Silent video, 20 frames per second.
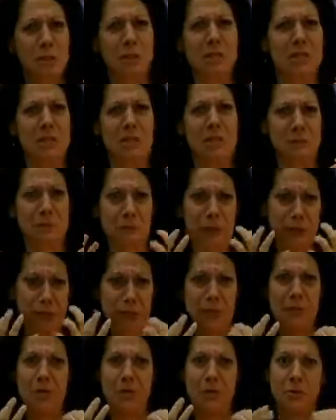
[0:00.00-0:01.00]
species of
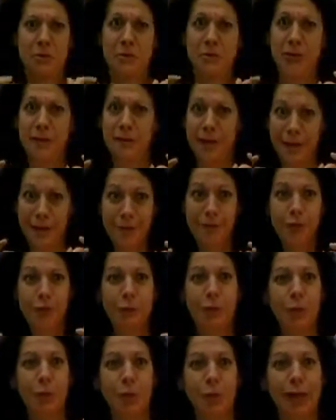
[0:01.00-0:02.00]
bacteria on your teeth
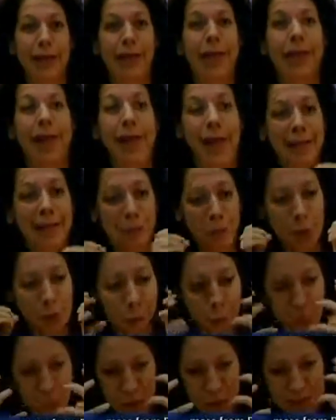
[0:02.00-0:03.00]
every morning. And so
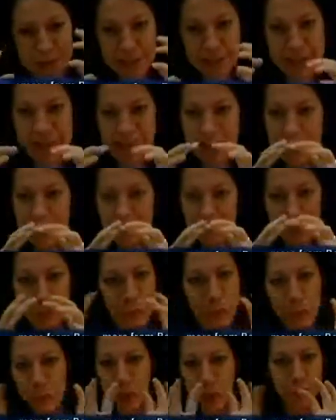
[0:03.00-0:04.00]
in order to get these
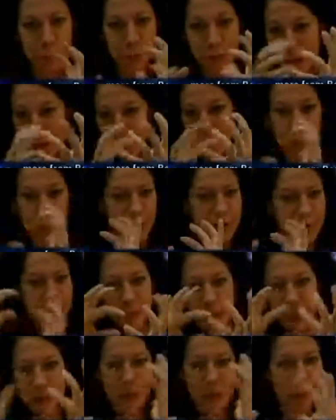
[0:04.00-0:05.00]
beautiful
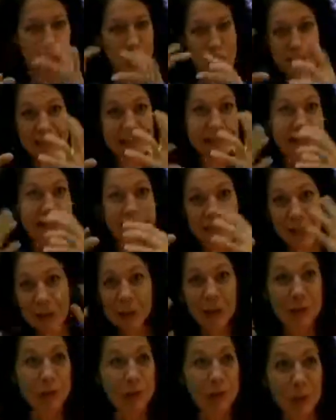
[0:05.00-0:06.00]
communities where they're working
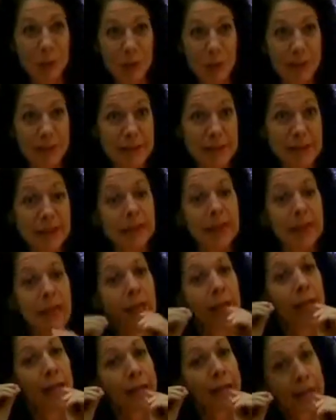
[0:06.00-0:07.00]
together and doing all these things,
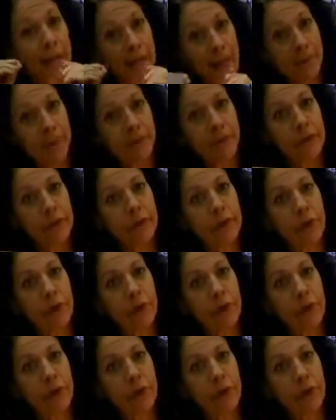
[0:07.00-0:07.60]
they have to